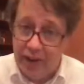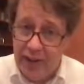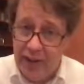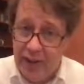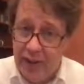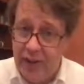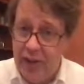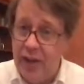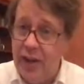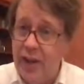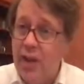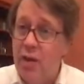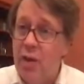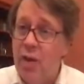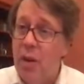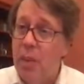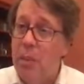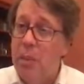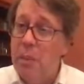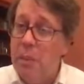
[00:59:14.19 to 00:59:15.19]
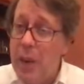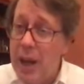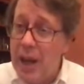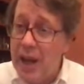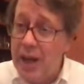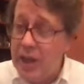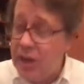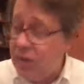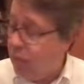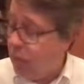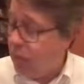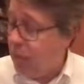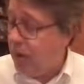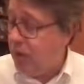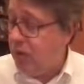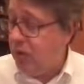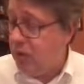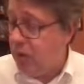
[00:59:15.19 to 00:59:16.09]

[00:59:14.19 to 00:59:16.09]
these, and there are massive amounts of